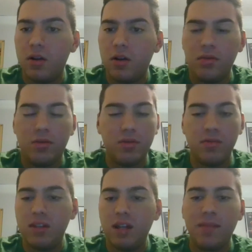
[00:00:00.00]

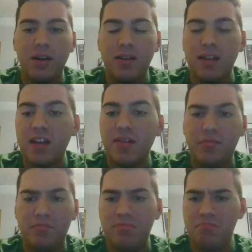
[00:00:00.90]
Tuesday, man, they
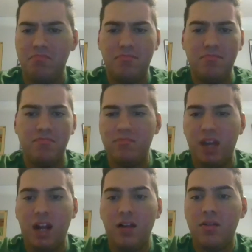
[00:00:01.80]

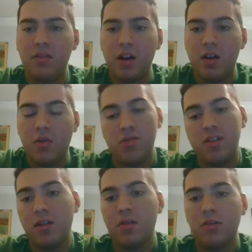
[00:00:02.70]
ain't look, Golden State
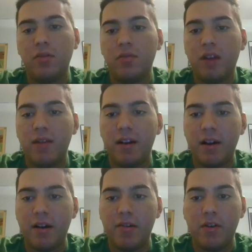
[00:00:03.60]
doesn't look right
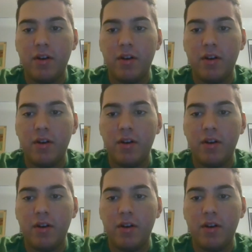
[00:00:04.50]
now.